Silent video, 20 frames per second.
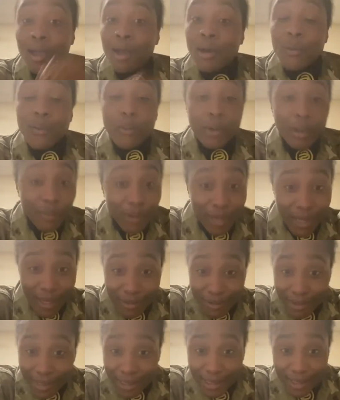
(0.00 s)
we went
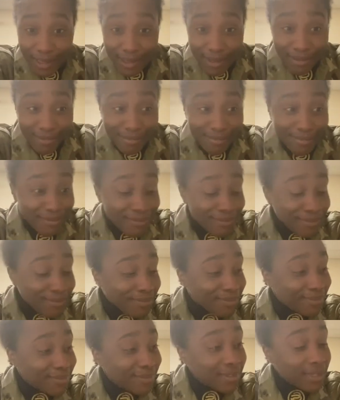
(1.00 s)
out there.
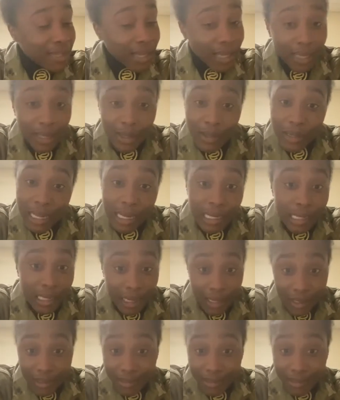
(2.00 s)
I ain't gonna lie to y'all.